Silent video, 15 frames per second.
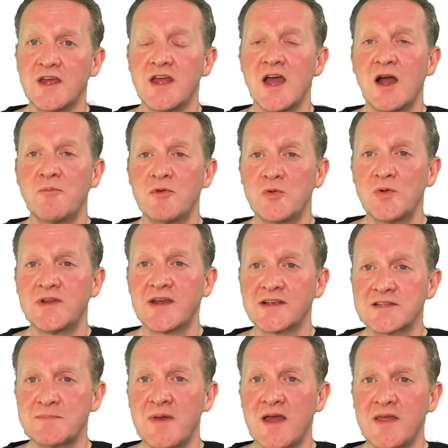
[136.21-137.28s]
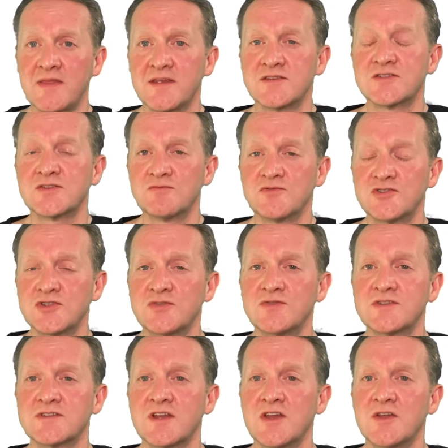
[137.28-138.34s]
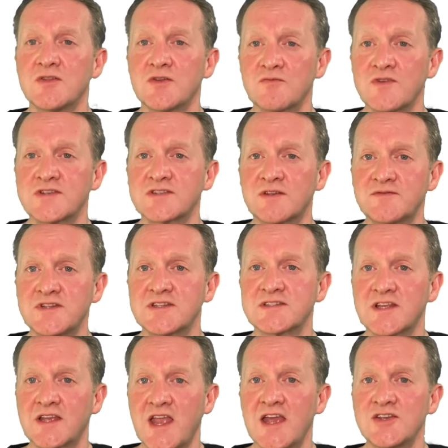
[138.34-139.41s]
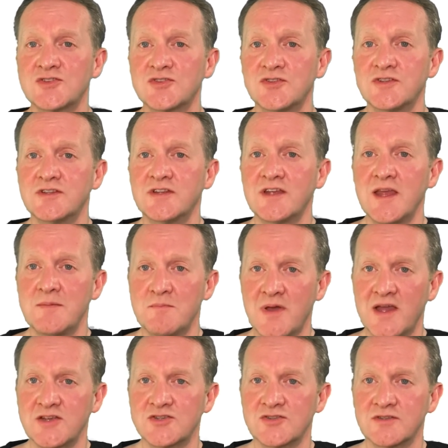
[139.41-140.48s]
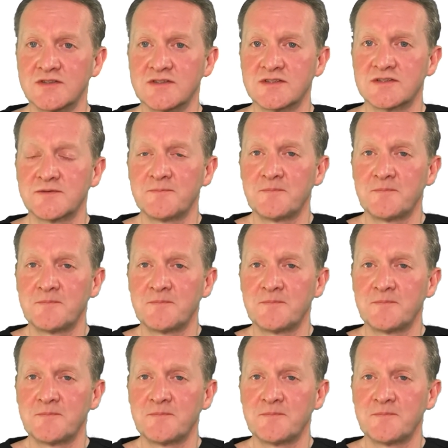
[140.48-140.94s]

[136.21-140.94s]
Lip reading: and we would expect this to reduce the risk of dislocation in patients.